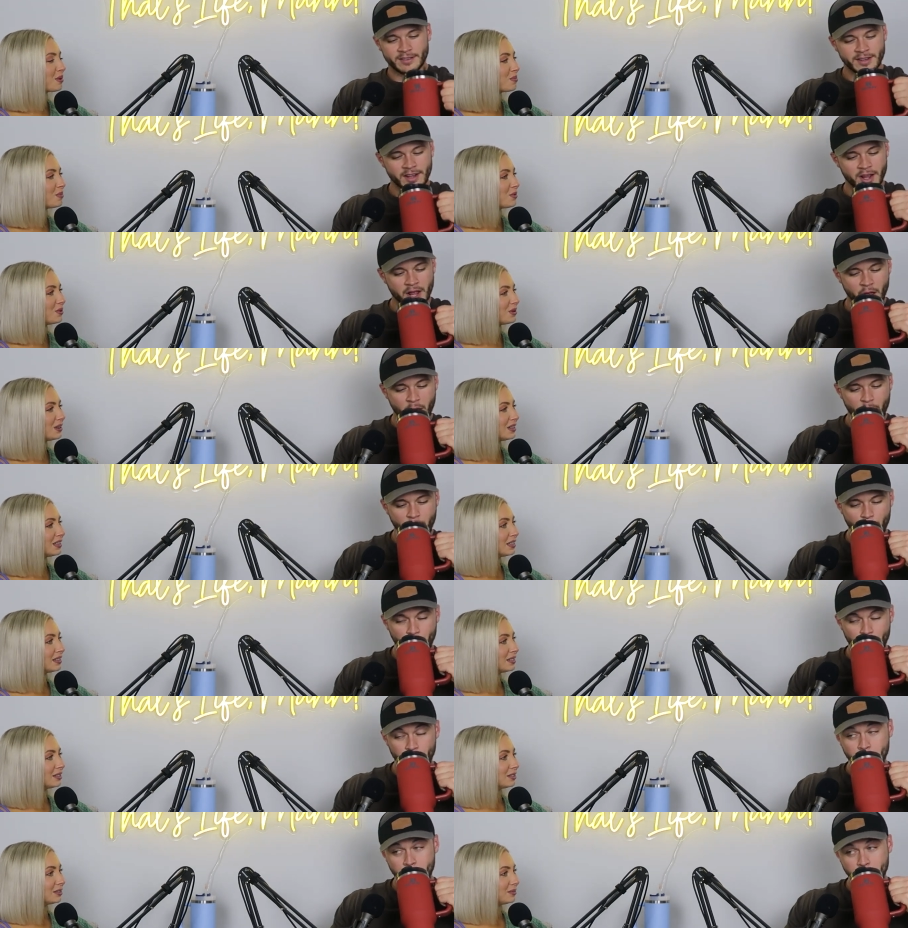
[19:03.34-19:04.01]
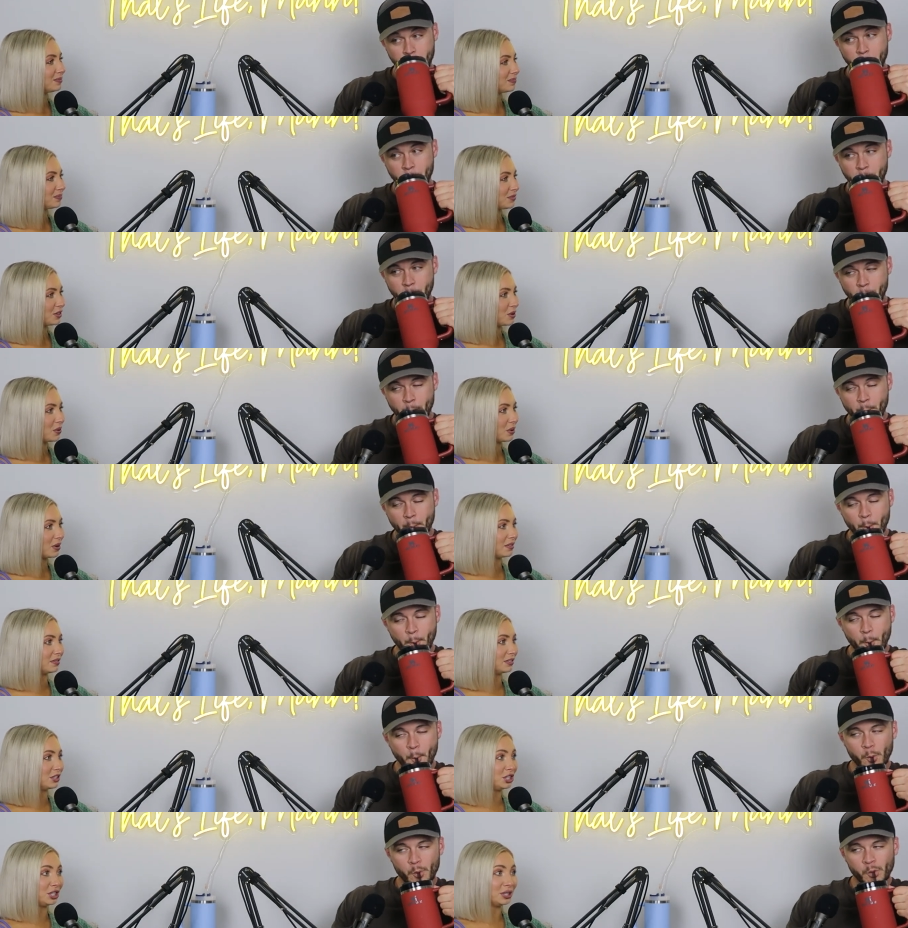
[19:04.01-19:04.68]
Speaker 1: people. Mm-hmm. You
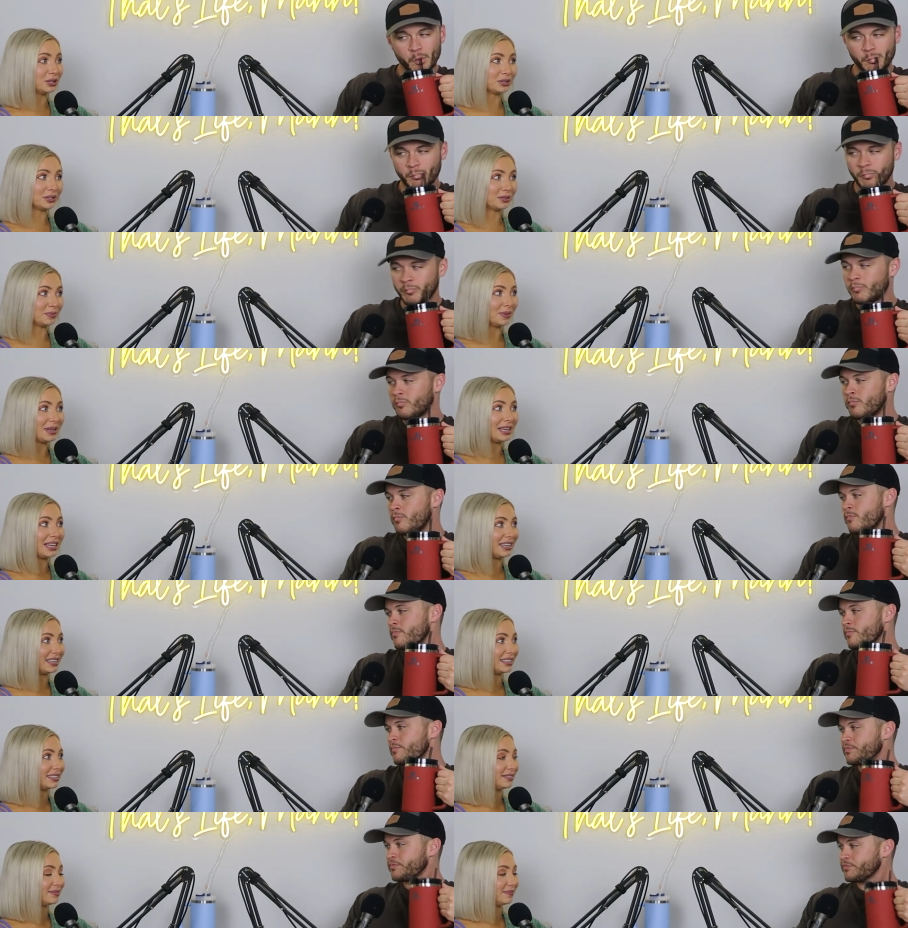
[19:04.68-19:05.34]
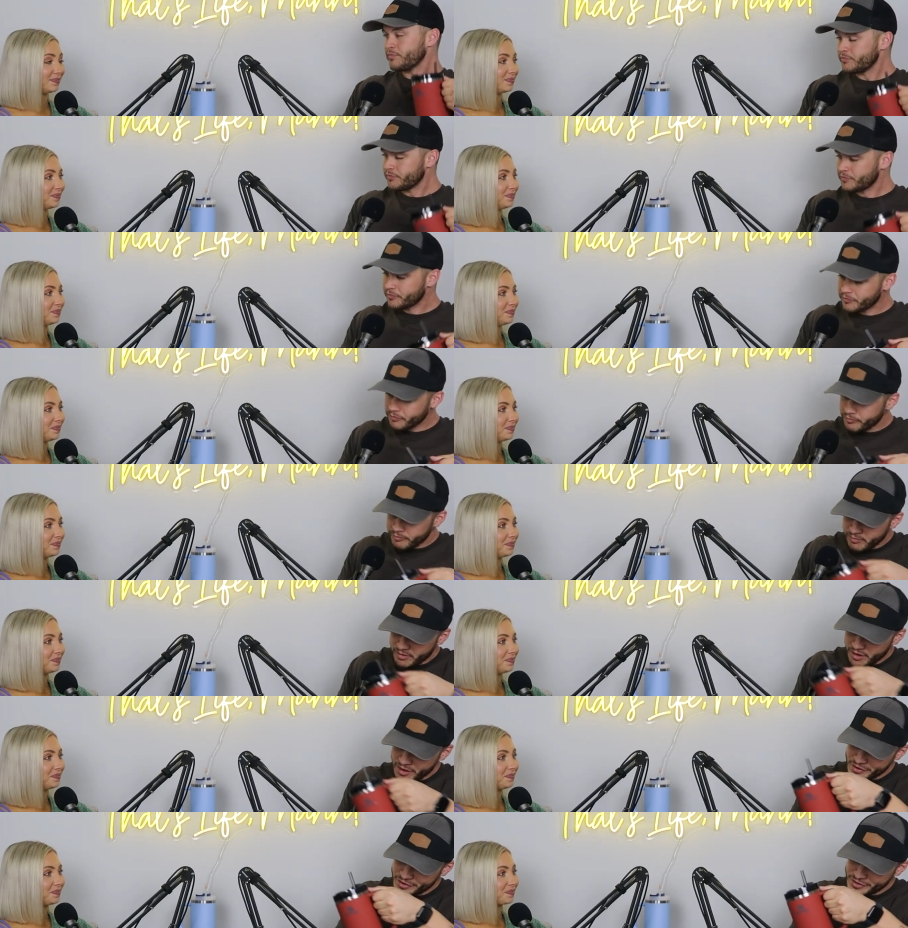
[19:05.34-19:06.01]
don't even cheers me.
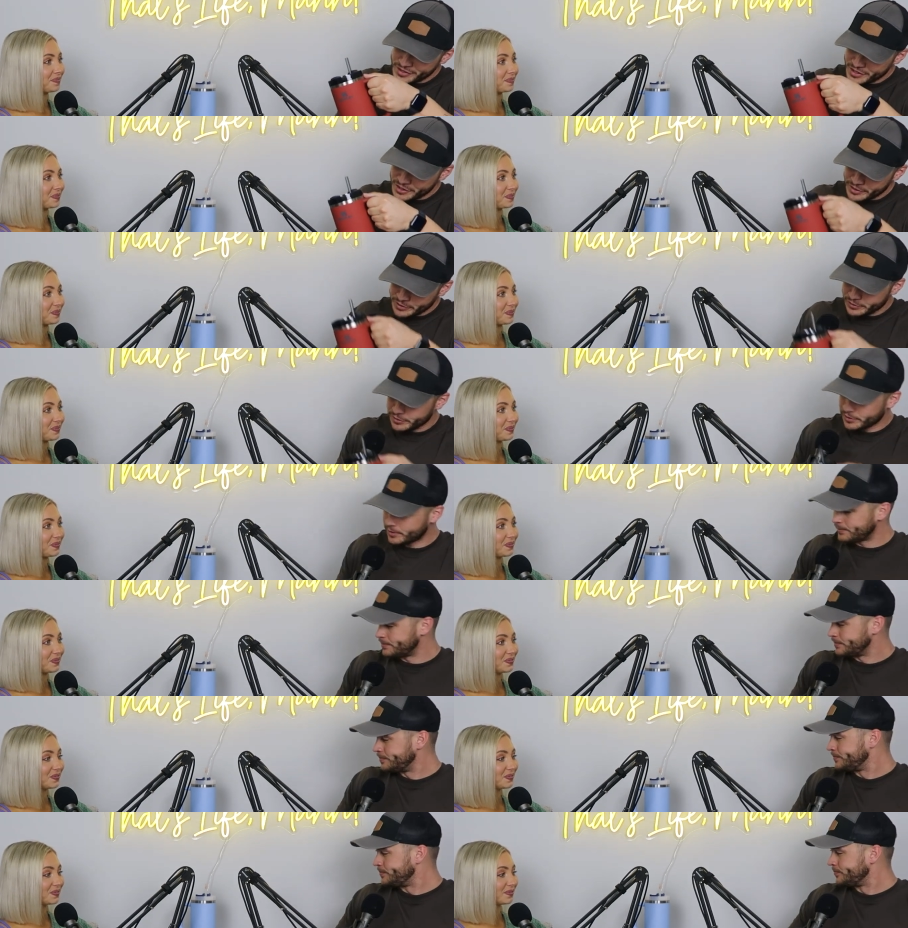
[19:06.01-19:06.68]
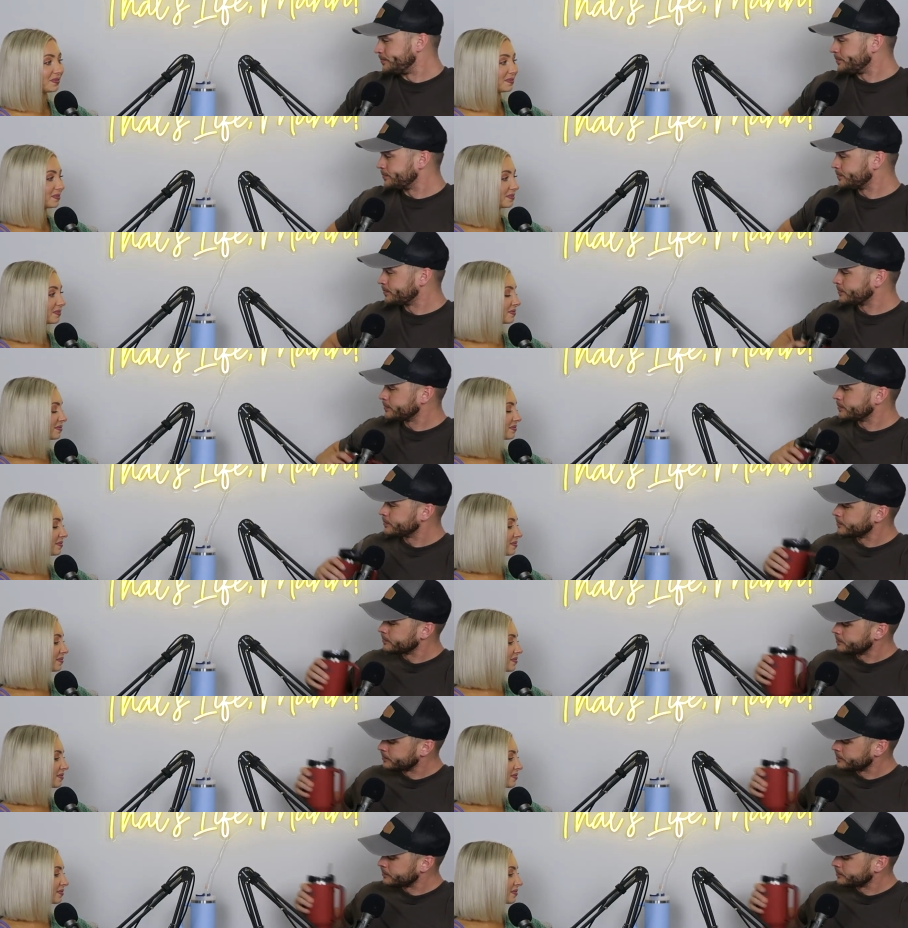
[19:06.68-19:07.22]
Cheers. Hmm.